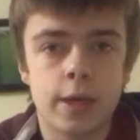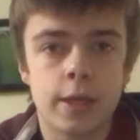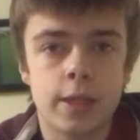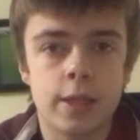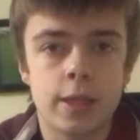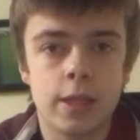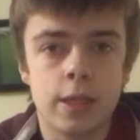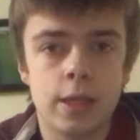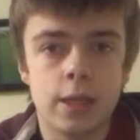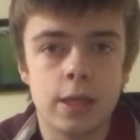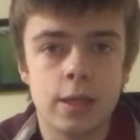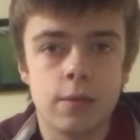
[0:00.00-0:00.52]

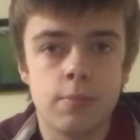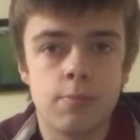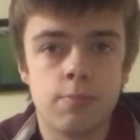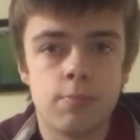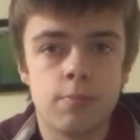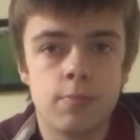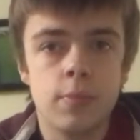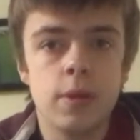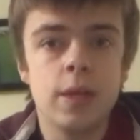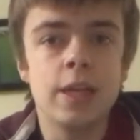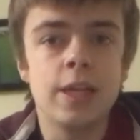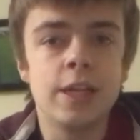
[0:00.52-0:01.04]
the
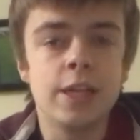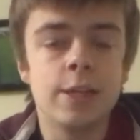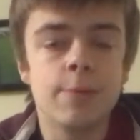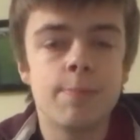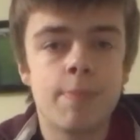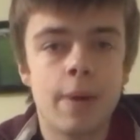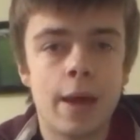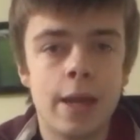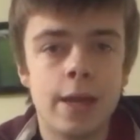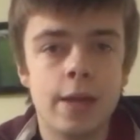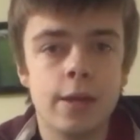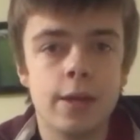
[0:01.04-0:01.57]

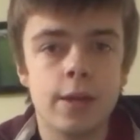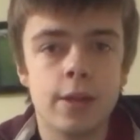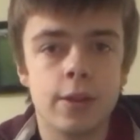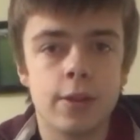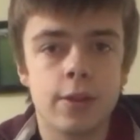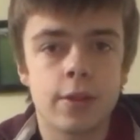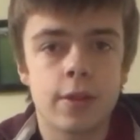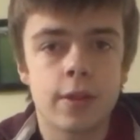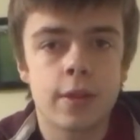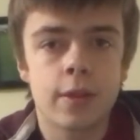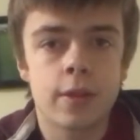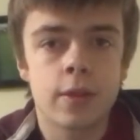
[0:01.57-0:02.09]

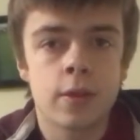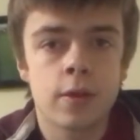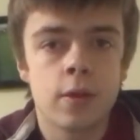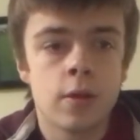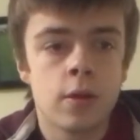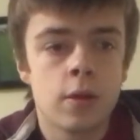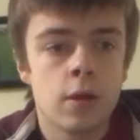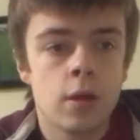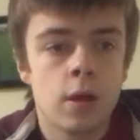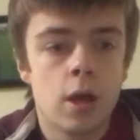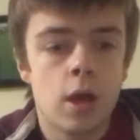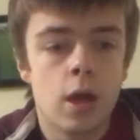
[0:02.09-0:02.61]
independence
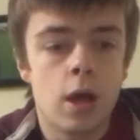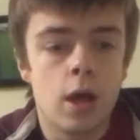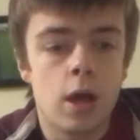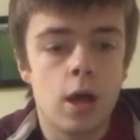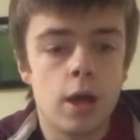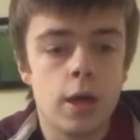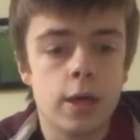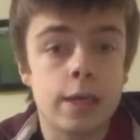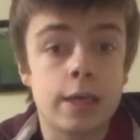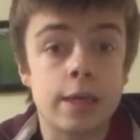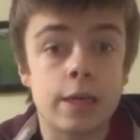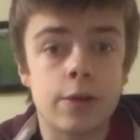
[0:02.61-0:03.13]

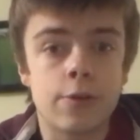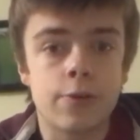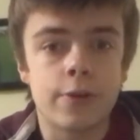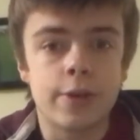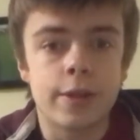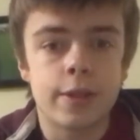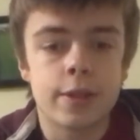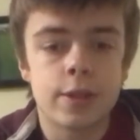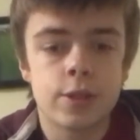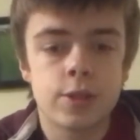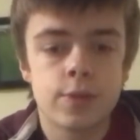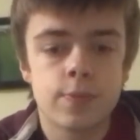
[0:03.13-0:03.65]

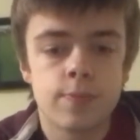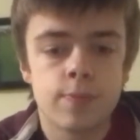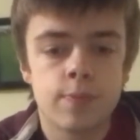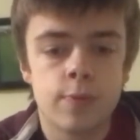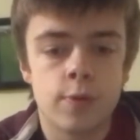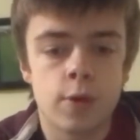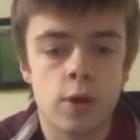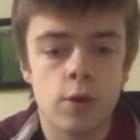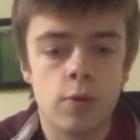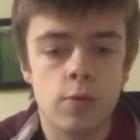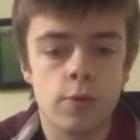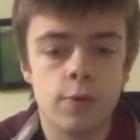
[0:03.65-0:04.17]
increased.
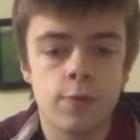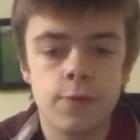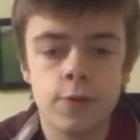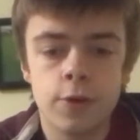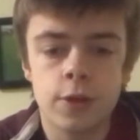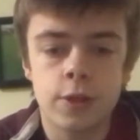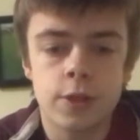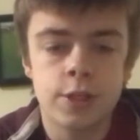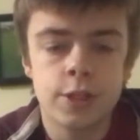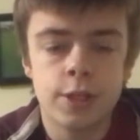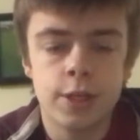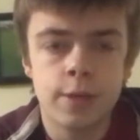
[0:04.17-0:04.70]
So in the
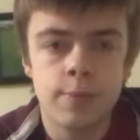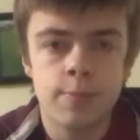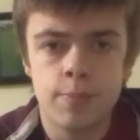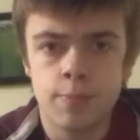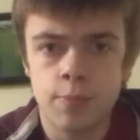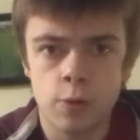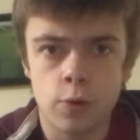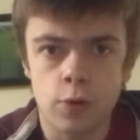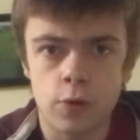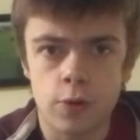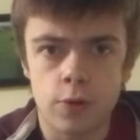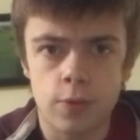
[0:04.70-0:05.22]
first year,
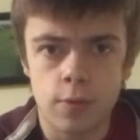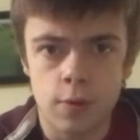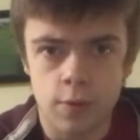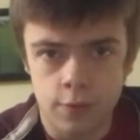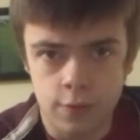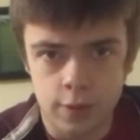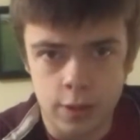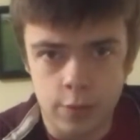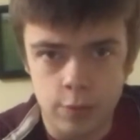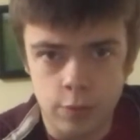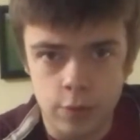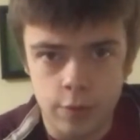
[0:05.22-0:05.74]
because
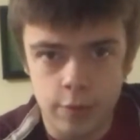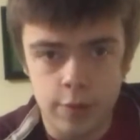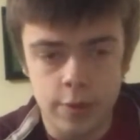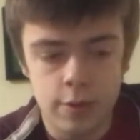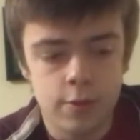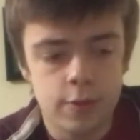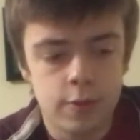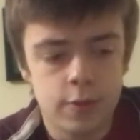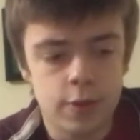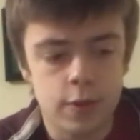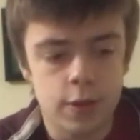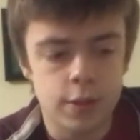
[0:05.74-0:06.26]
obviously we were
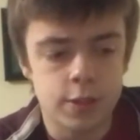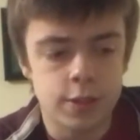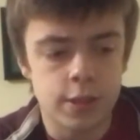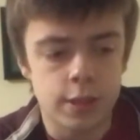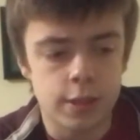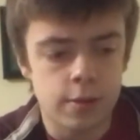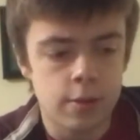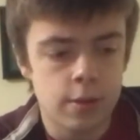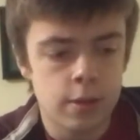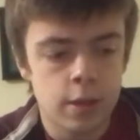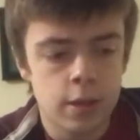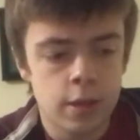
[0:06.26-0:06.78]

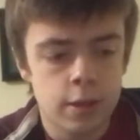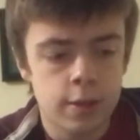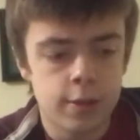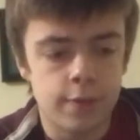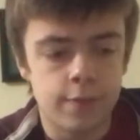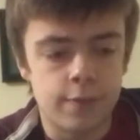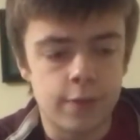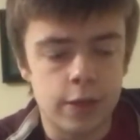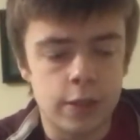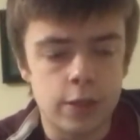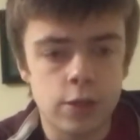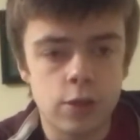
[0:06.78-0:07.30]
starting
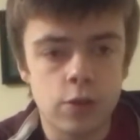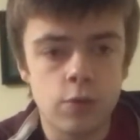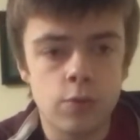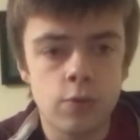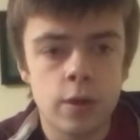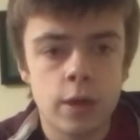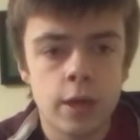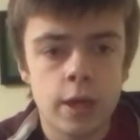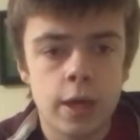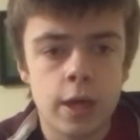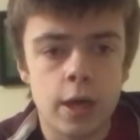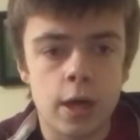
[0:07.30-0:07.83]
something new,
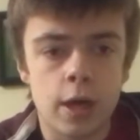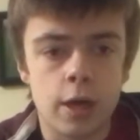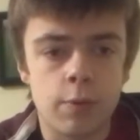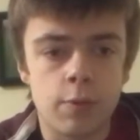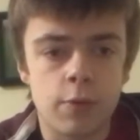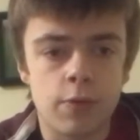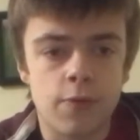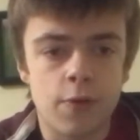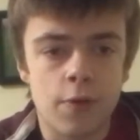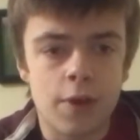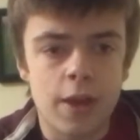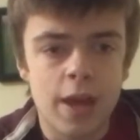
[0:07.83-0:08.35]
it
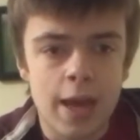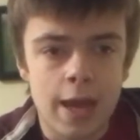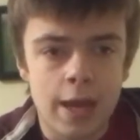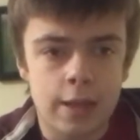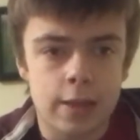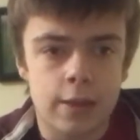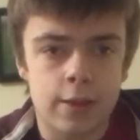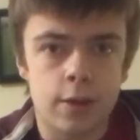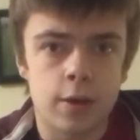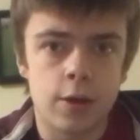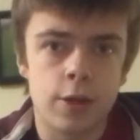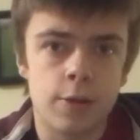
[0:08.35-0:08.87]
was very
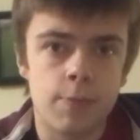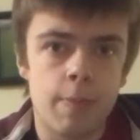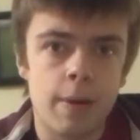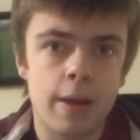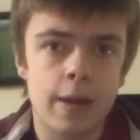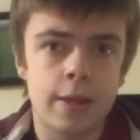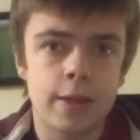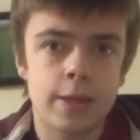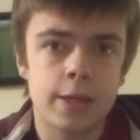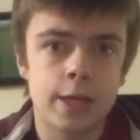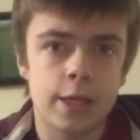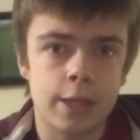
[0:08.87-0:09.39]
exercise
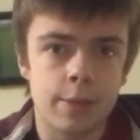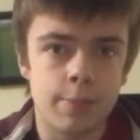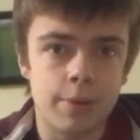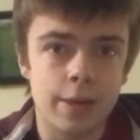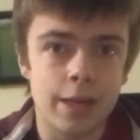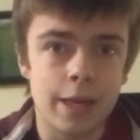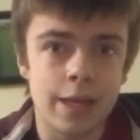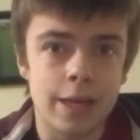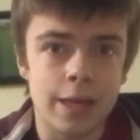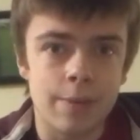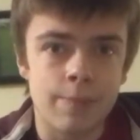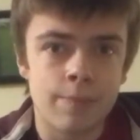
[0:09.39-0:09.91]
based at the
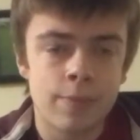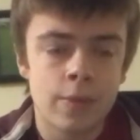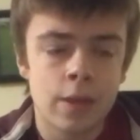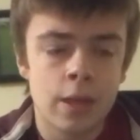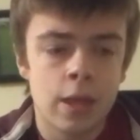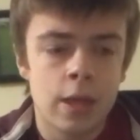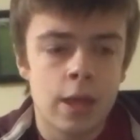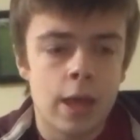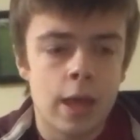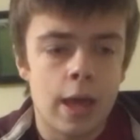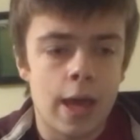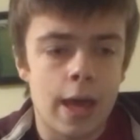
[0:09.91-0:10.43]
beginning,
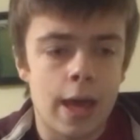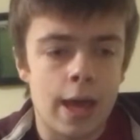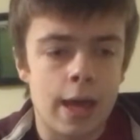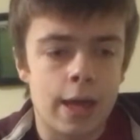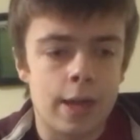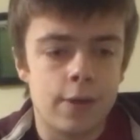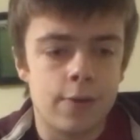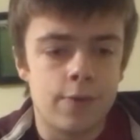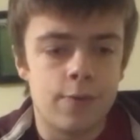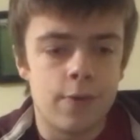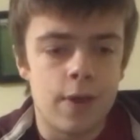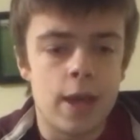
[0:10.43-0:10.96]

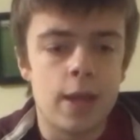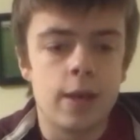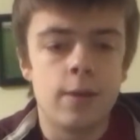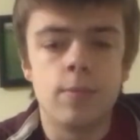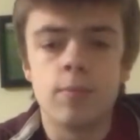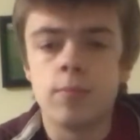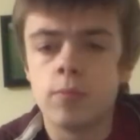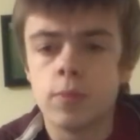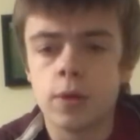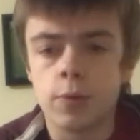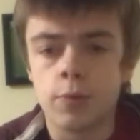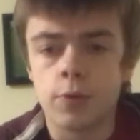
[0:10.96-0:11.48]
and then
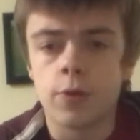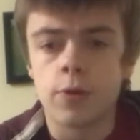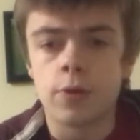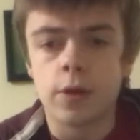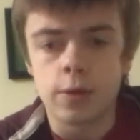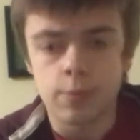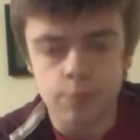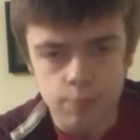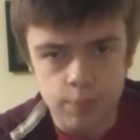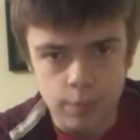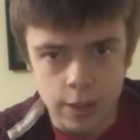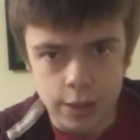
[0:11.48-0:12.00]
it was
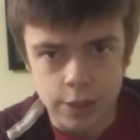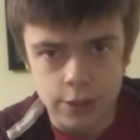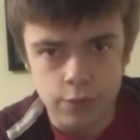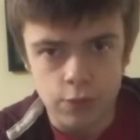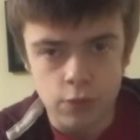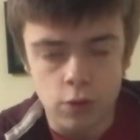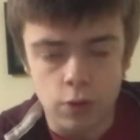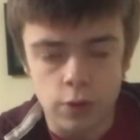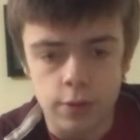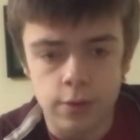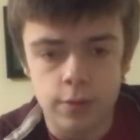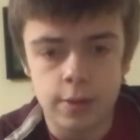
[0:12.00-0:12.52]
only later
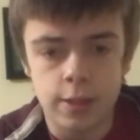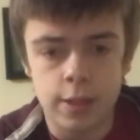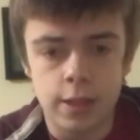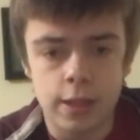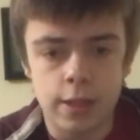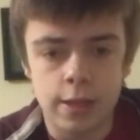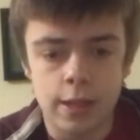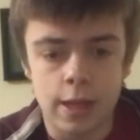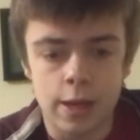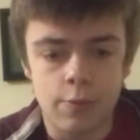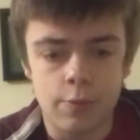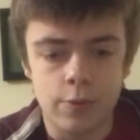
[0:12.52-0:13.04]
on
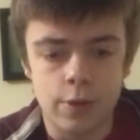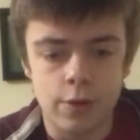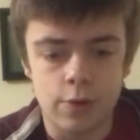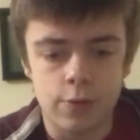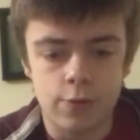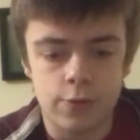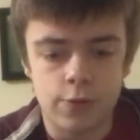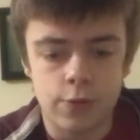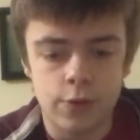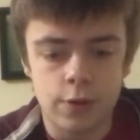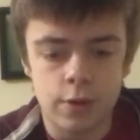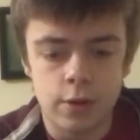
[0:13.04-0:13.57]
that we
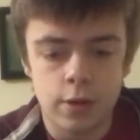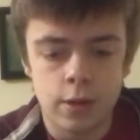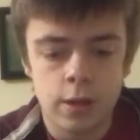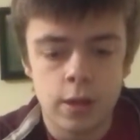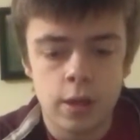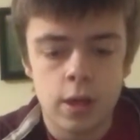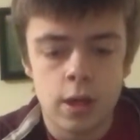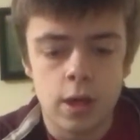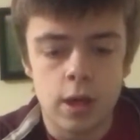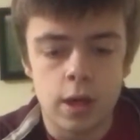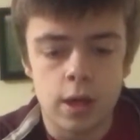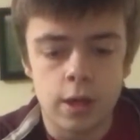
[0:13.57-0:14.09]
got to
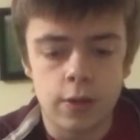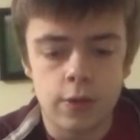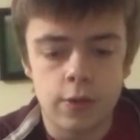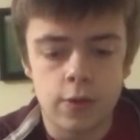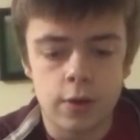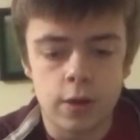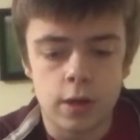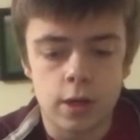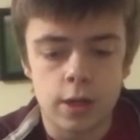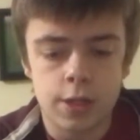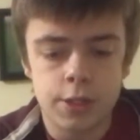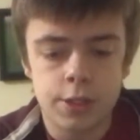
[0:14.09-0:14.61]

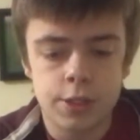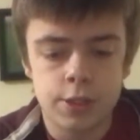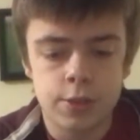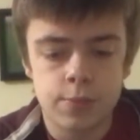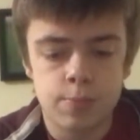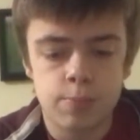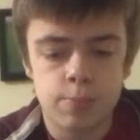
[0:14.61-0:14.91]
start